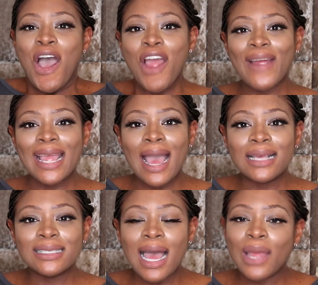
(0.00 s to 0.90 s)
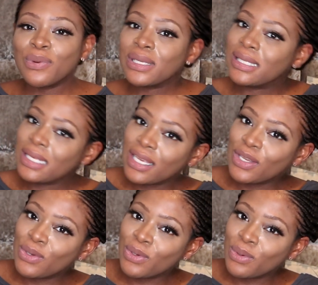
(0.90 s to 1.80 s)
All right, guys, I will
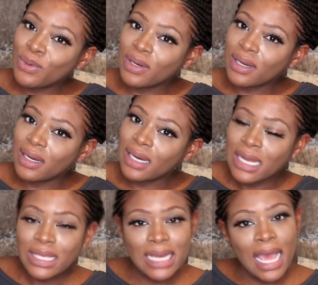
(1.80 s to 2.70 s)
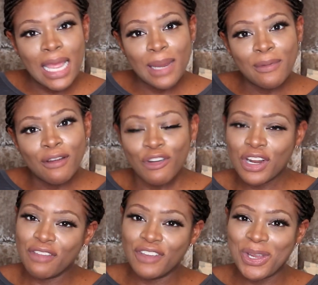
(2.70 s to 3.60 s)
see you another time for
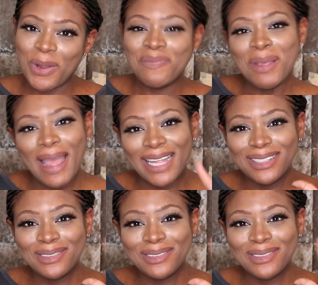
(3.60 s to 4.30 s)
another video. Bye.